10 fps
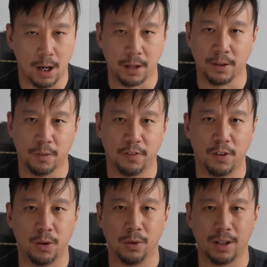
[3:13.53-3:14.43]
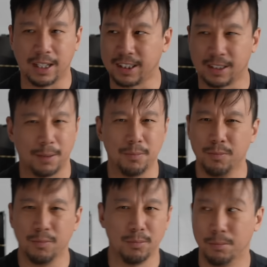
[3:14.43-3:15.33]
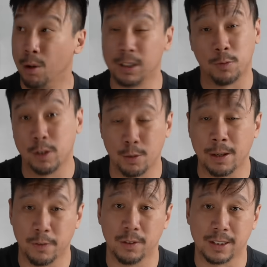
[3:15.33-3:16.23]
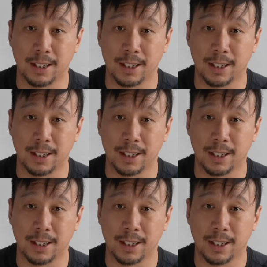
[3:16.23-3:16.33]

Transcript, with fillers: on the phone, like most Realme phones